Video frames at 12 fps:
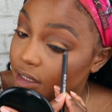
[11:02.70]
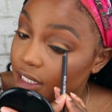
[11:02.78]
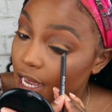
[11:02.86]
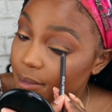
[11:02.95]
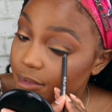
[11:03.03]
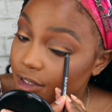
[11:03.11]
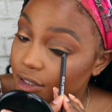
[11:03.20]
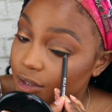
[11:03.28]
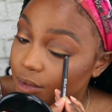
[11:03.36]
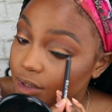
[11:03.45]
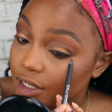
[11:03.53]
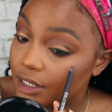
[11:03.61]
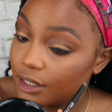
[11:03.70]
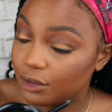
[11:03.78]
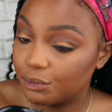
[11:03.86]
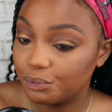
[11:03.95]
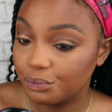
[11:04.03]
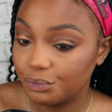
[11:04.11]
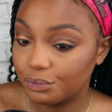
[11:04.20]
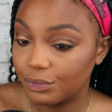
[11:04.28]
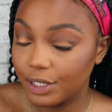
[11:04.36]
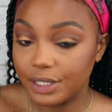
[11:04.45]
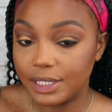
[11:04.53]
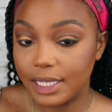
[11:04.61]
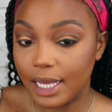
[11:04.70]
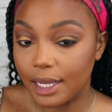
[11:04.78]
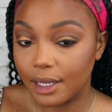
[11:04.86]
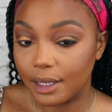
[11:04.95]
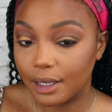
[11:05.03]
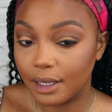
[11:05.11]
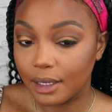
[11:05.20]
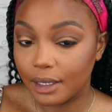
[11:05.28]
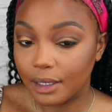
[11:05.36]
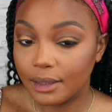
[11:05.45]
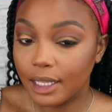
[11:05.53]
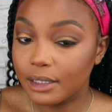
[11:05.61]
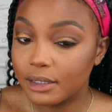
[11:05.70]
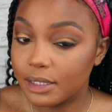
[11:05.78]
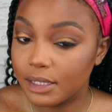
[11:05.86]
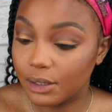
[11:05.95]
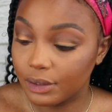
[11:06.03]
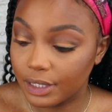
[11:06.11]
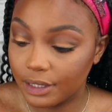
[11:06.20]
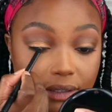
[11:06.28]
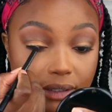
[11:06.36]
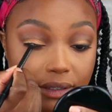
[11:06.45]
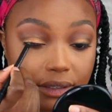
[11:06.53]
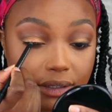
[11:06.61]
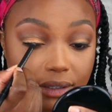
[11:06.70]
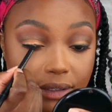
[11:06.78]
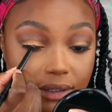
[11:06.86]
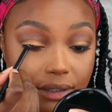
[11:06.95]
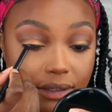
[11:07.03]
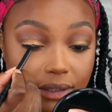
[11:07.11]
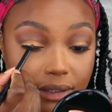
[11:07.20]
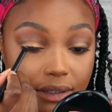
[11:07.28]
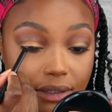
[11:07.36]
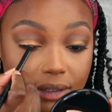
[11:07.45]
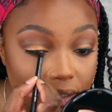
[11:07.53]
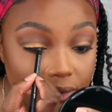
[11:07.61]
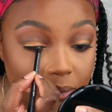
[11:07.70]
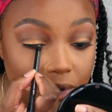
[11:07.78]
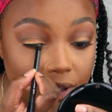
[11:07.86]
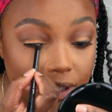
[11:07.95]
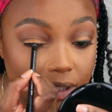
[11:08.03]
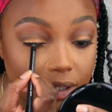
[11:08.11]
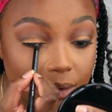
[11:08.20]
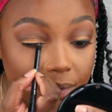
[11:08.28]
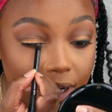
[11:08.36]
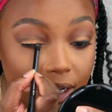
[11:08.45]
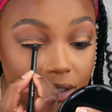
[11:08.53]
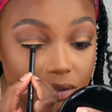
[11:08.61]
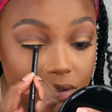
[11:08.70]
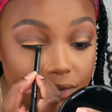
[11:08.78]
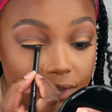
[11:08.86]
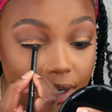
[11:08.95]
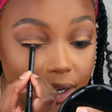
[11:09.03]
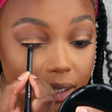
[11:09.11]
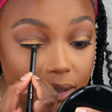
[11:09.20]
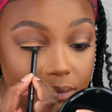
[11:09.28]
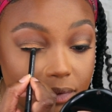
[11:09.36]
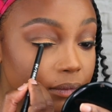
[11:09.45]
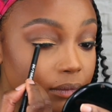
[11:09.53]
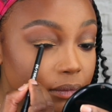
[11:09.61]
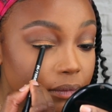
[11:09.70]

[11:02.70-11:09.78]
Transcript: depth to it. Like, you see that? That looks so good. Giving me Cleopatra vibes.